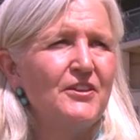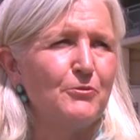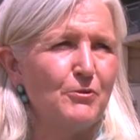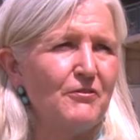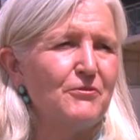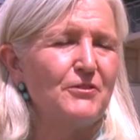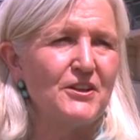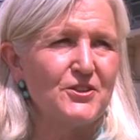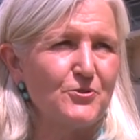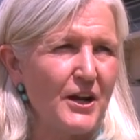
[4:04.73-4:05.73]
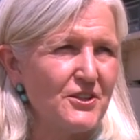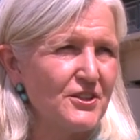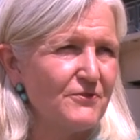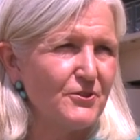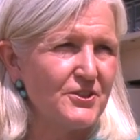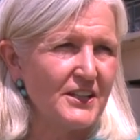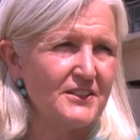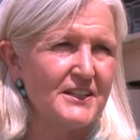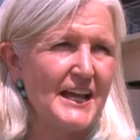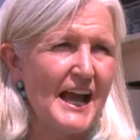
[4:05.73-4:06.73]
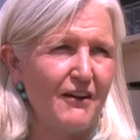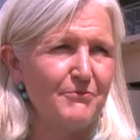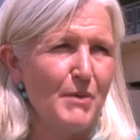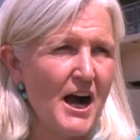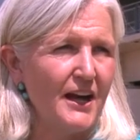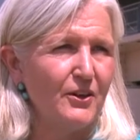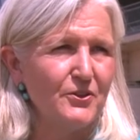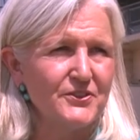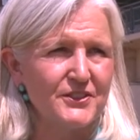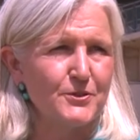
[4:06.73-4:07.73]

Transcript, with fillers: The riverfront stretches for six and a half miles.